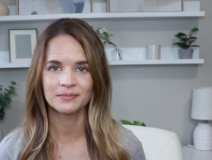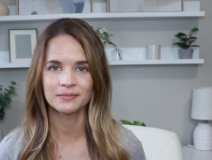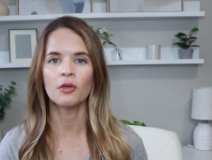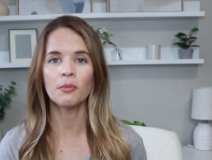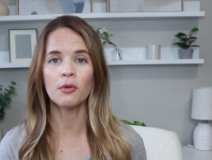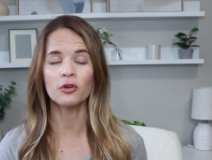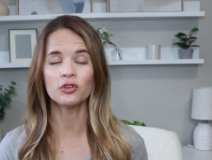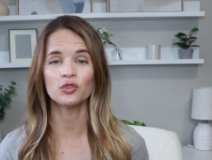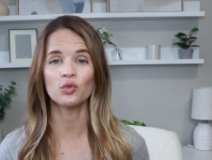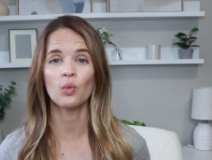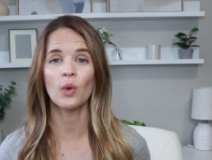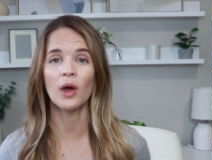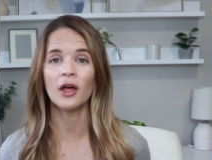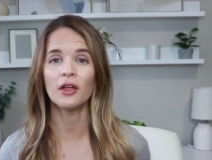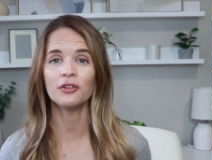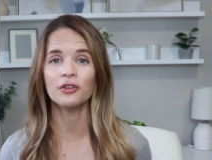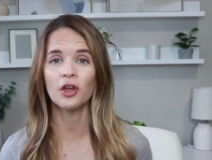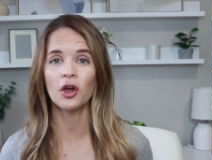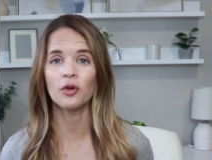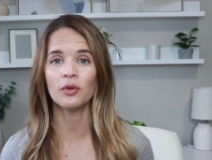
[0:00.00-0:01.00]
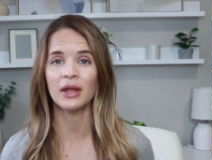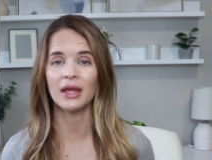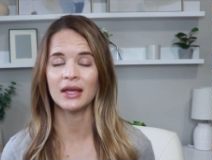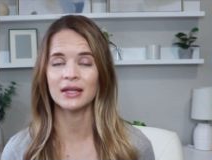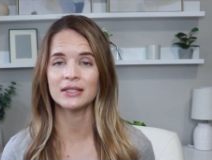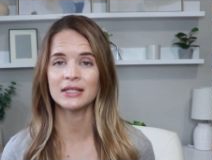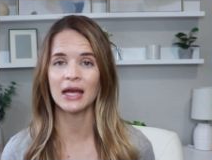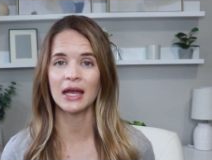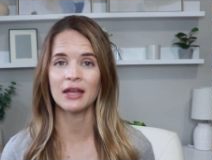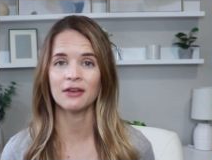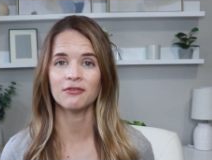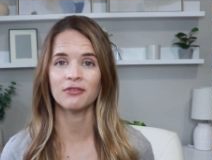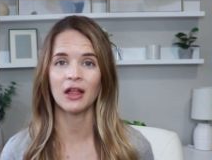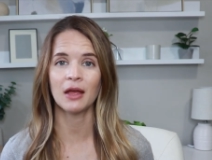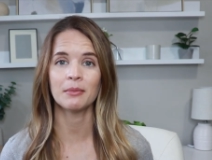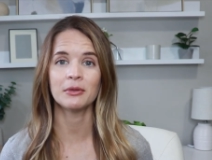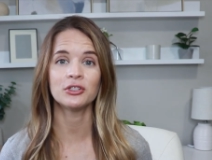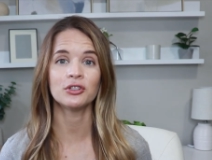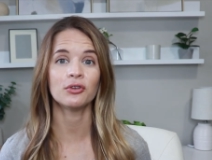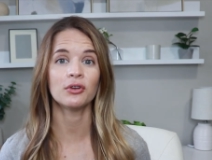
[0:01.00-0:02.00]
The most well-known
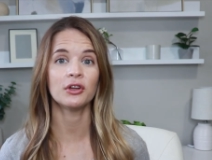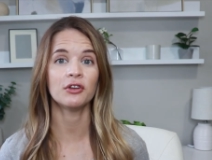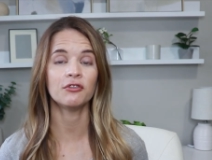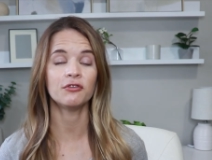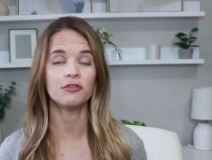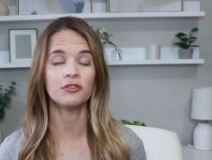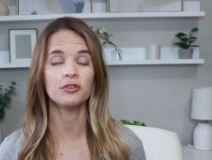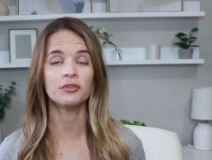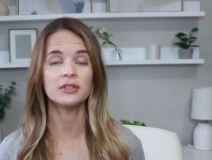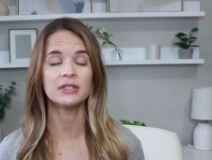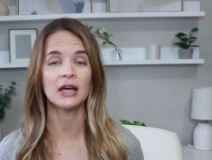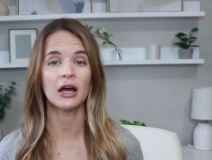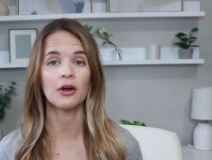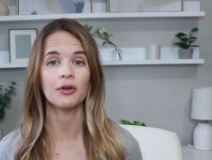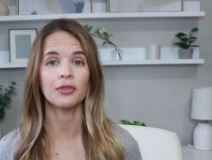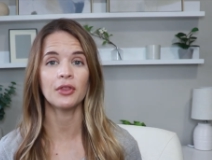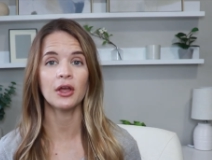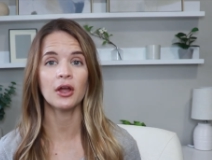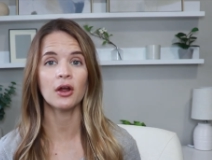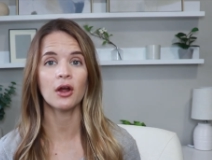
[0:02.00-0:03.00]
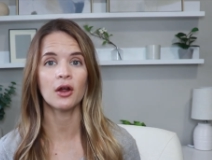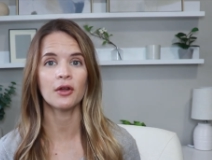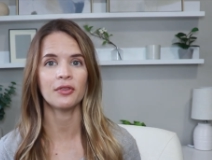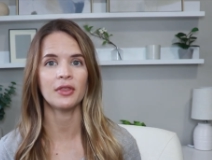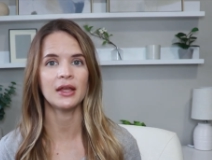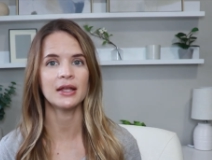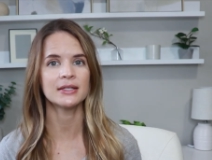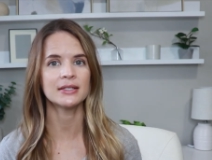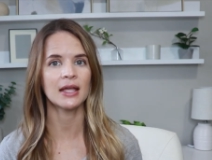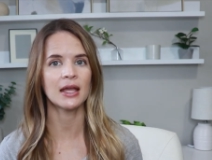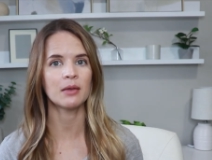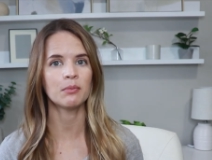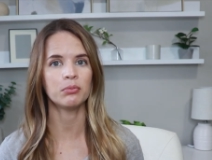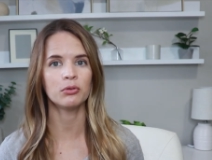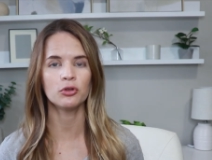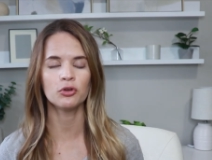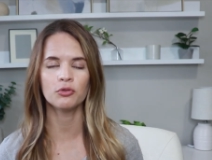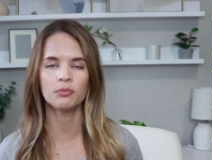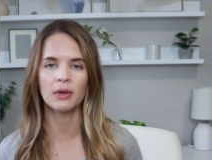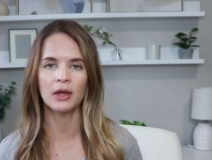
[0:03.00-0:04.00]
anti-inflammatory foods out there are things like
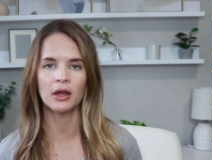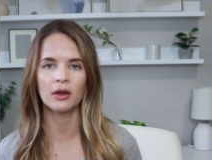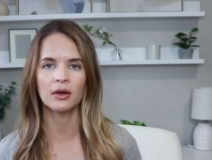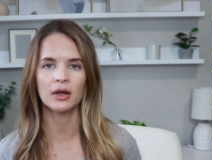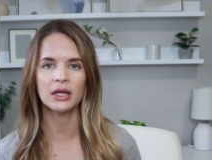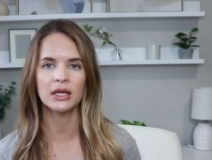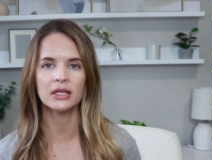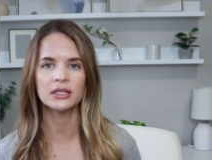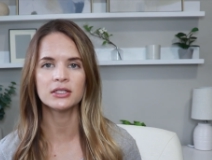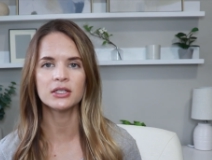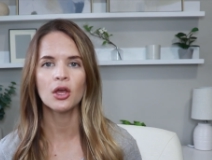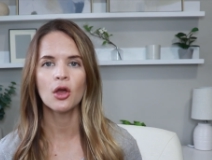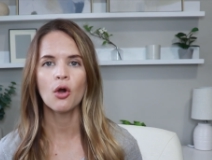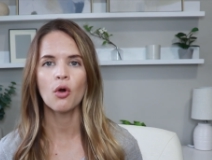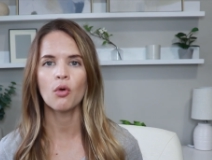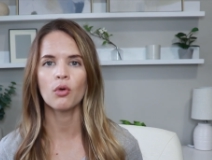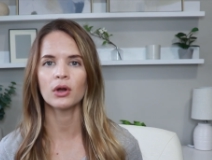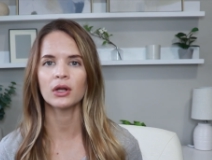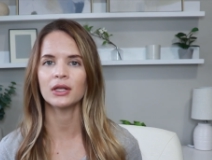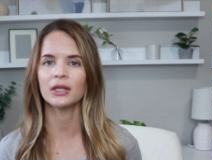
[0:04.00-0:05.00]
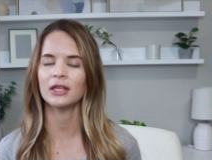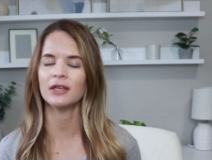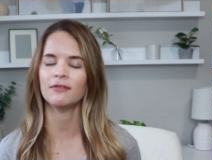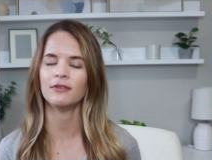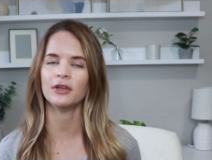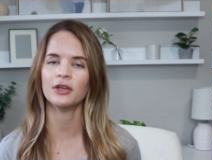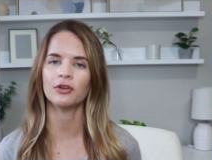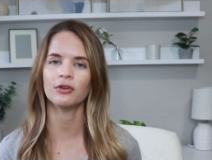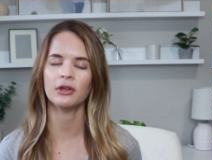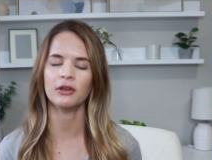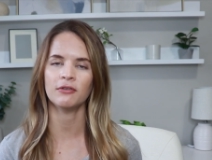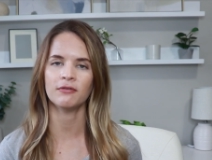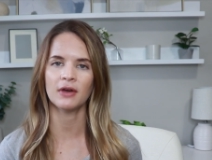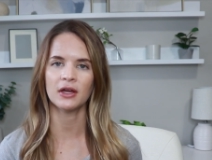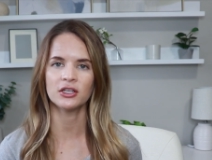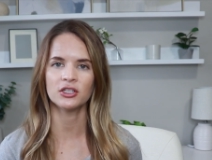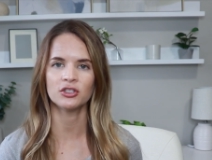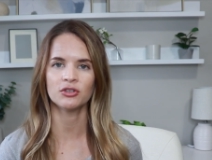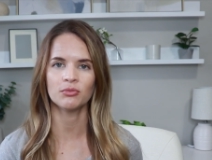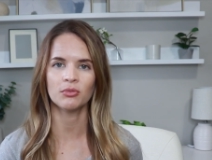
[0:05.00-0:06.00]
blueberries or leafy green
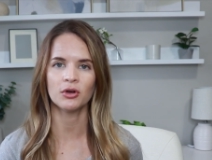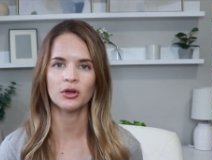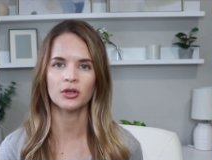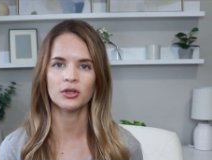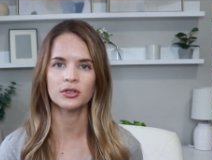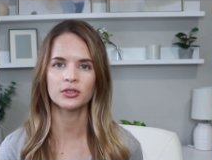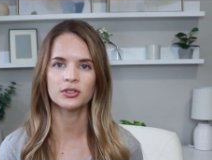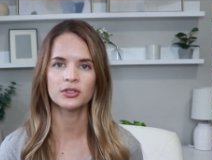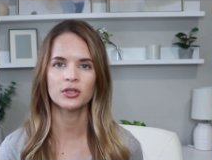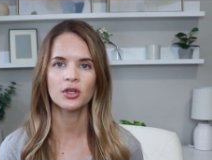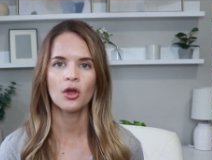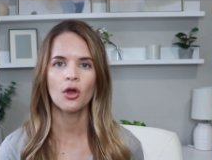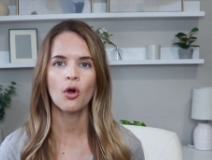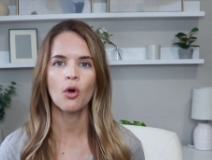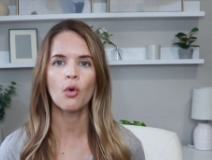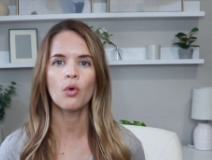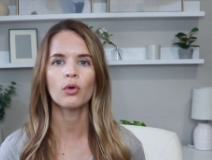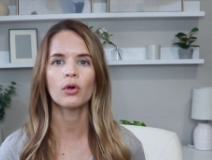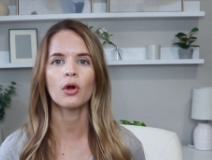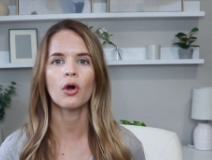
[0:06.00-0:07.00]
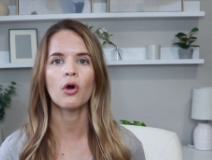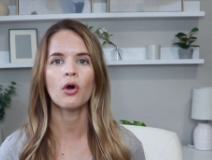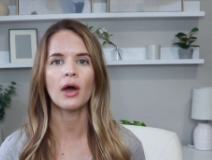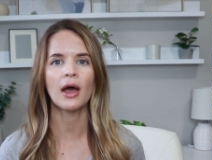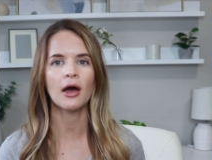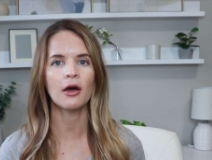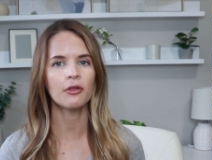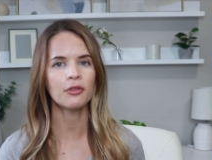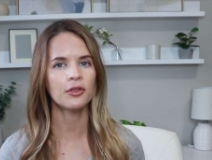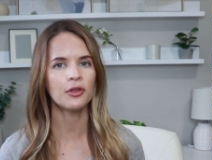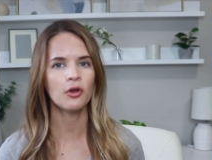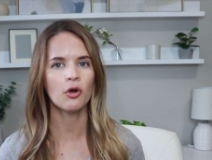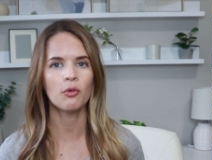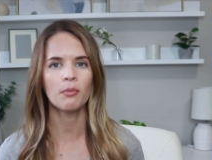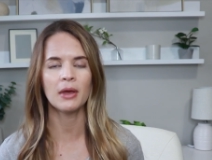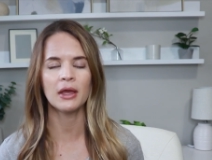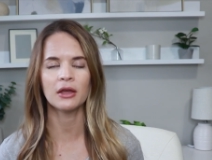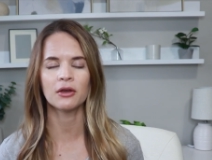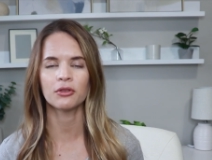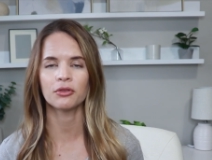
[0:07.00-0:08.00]
vegetables or healthy
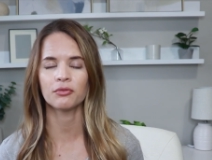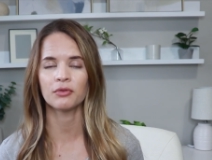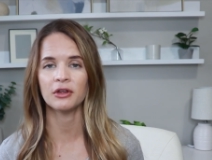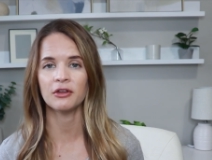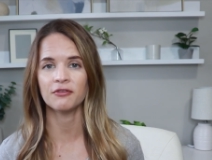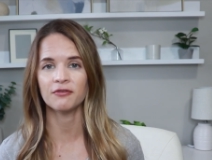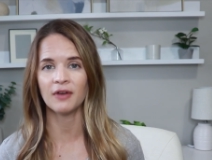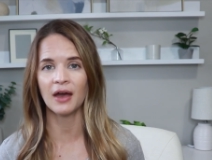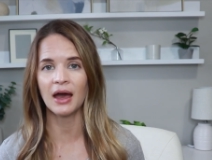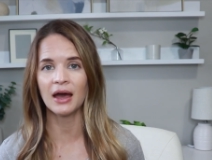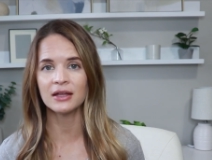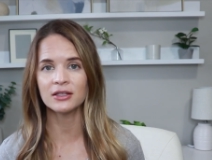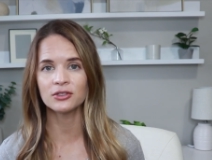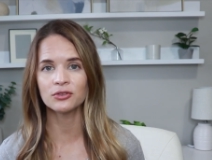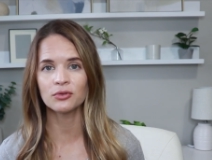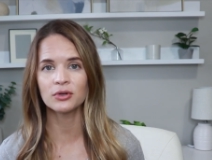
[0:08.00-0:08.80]
omega-3 fat